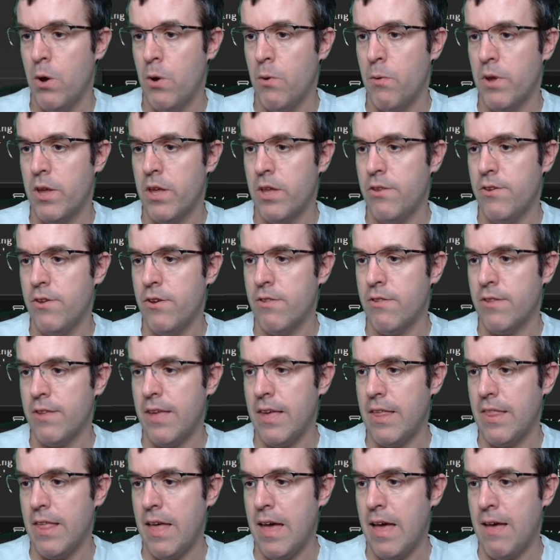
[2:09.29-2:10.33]
We can just
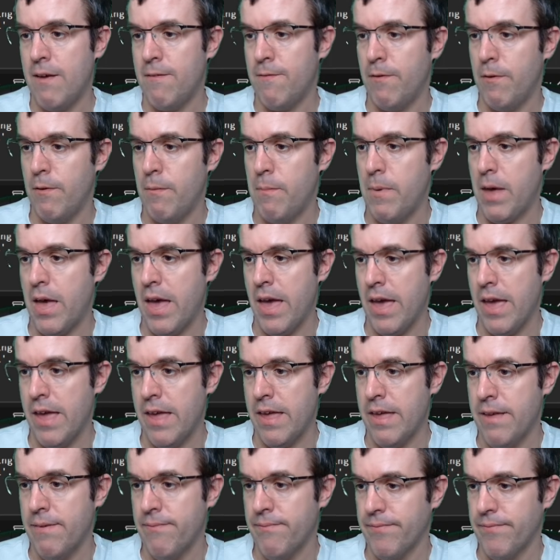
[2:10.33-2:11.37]
get that from A.